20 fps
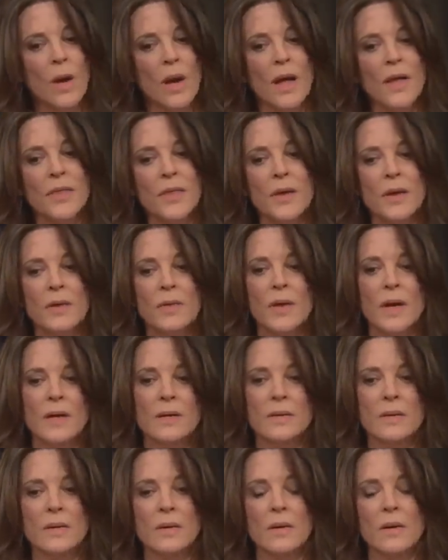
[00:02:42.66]
Well, I think
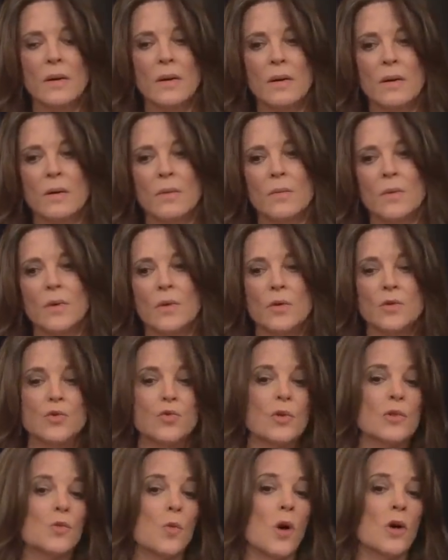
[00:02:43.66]
that you know,
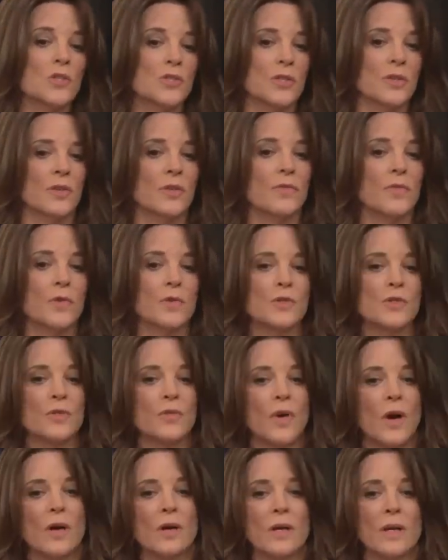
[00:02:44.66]
George Washington, first
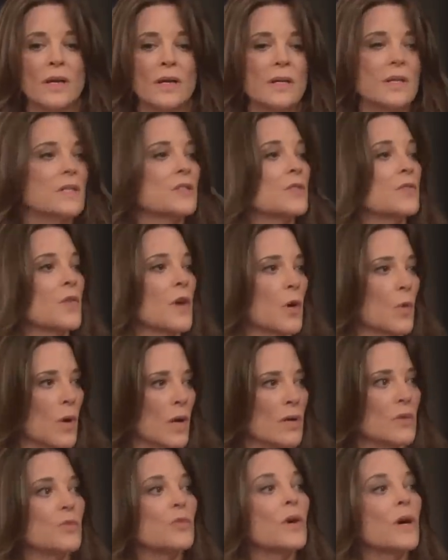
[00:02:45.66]
of all, in his
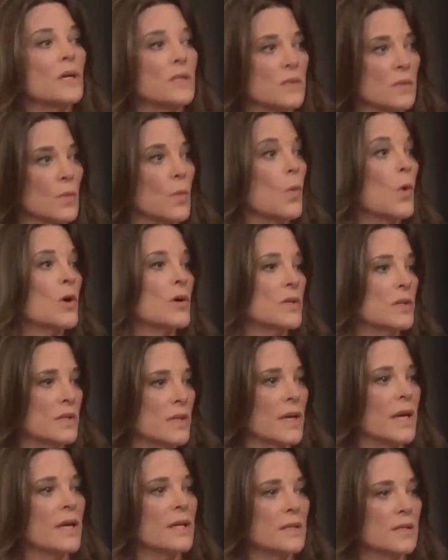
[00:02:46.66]
farewell address, warned
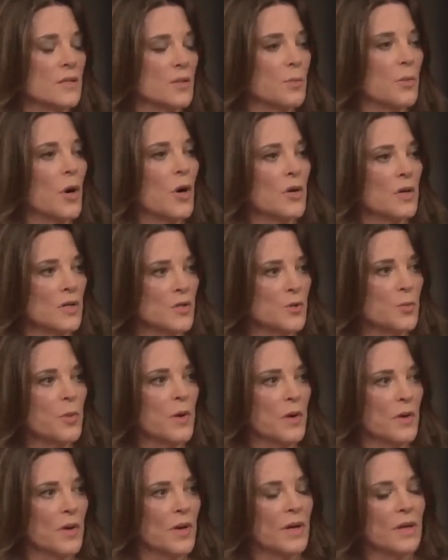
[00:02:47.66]
us against parties,
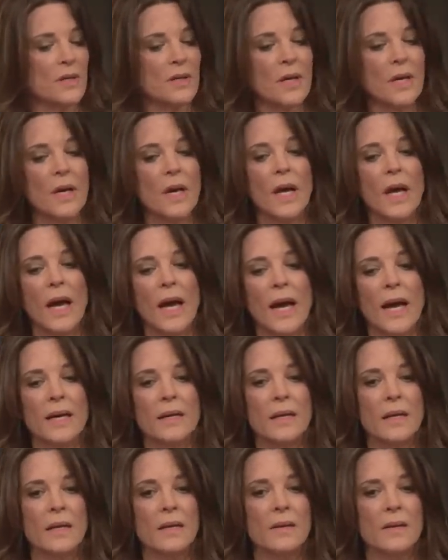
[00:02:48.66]
period.
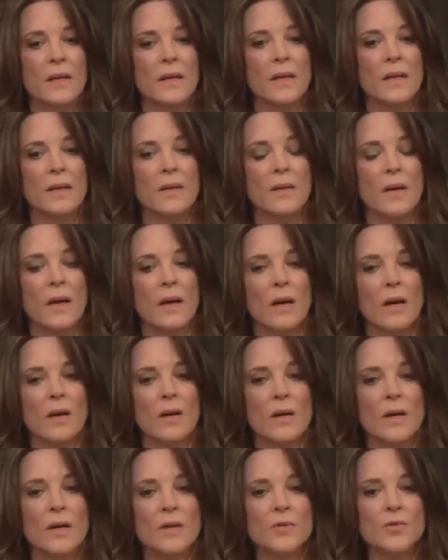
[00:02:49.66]
And in the
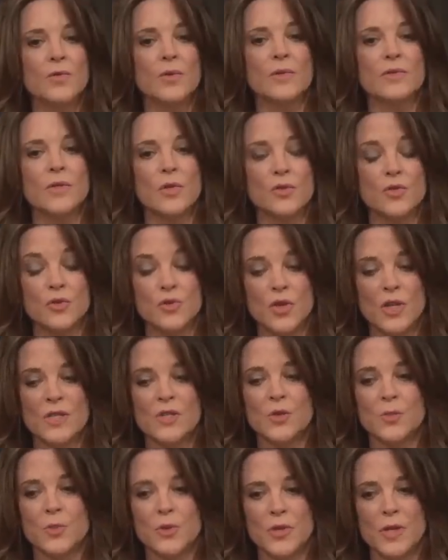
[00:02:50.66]
history of social
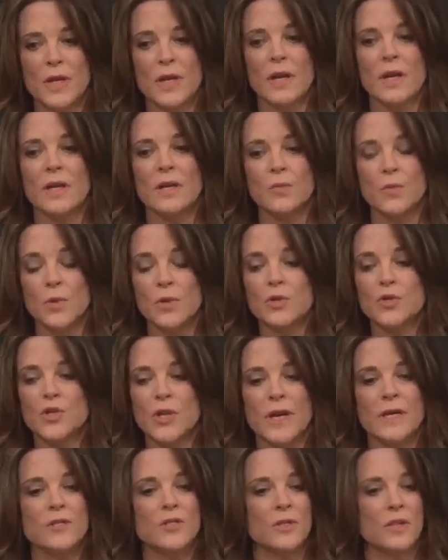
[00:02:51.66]
justice, particularly in real
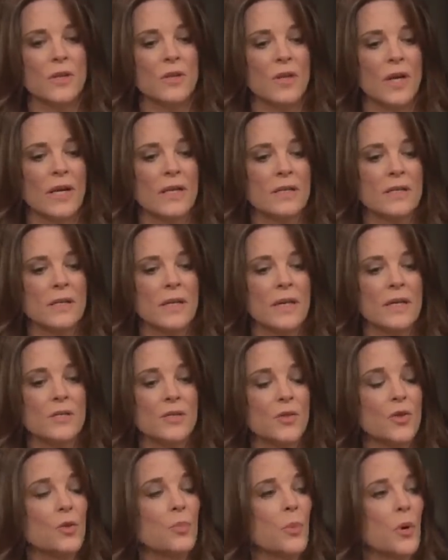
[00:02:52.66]
change in the United
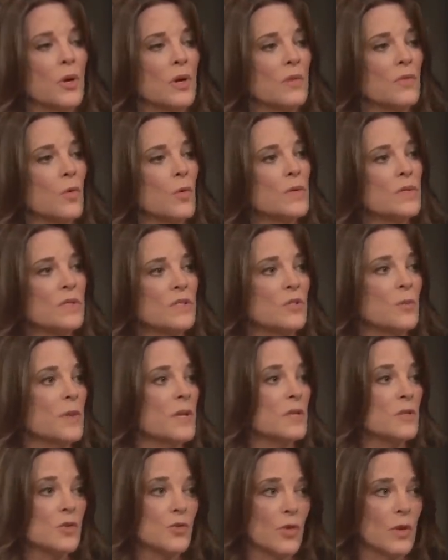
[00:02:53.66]
States, third-party voices have
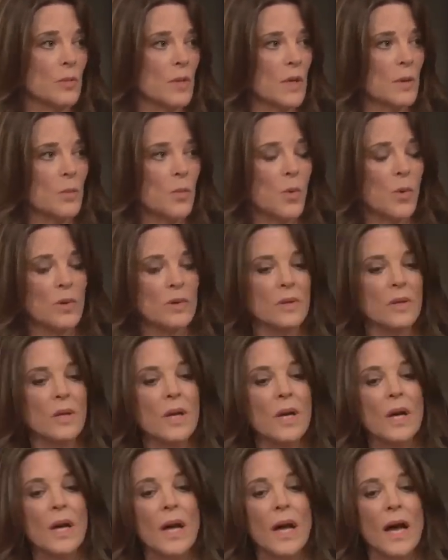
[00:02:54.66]
been extremely important.
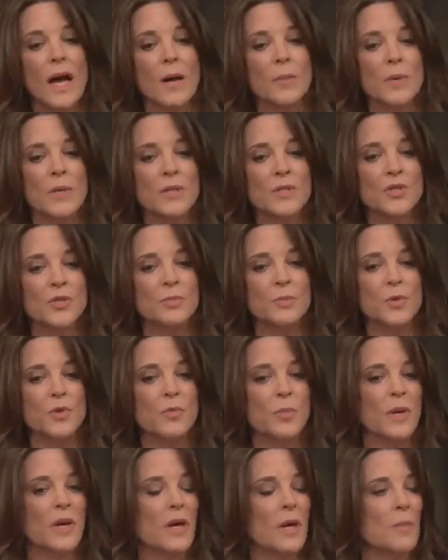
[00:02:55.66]
Abolition
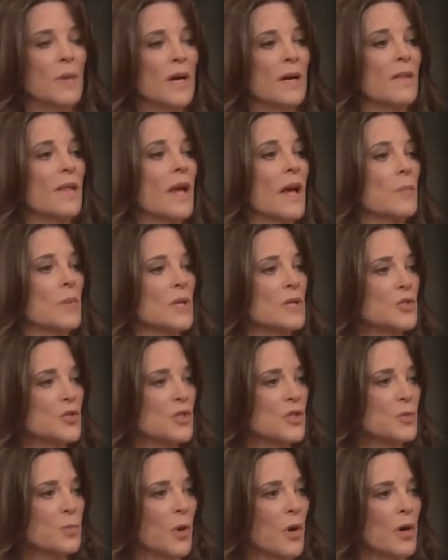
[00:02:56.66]
movement came out of the
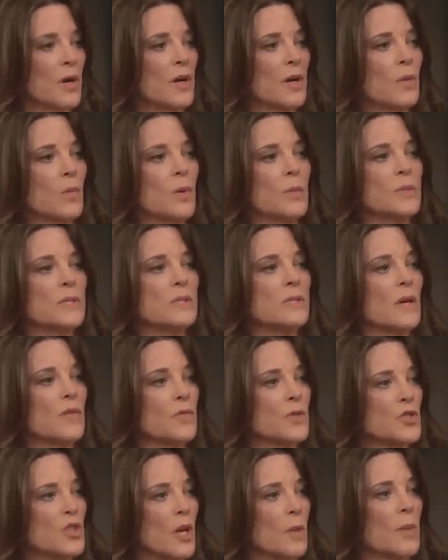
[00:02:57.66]
Abolitionist Party. Women's
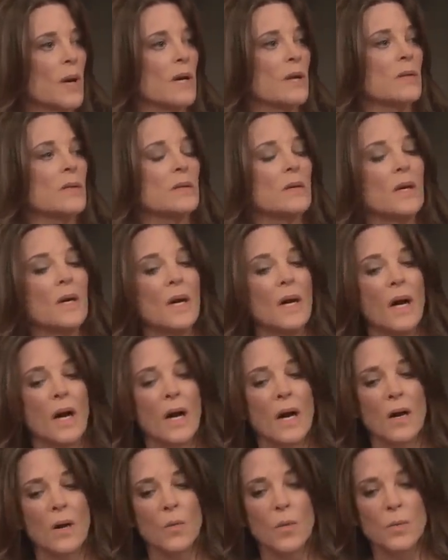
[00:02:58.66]
suffrage came out of the
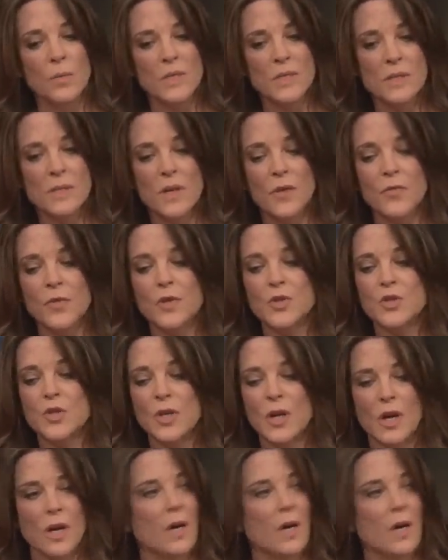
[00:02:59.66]
Women's Suffrage Party.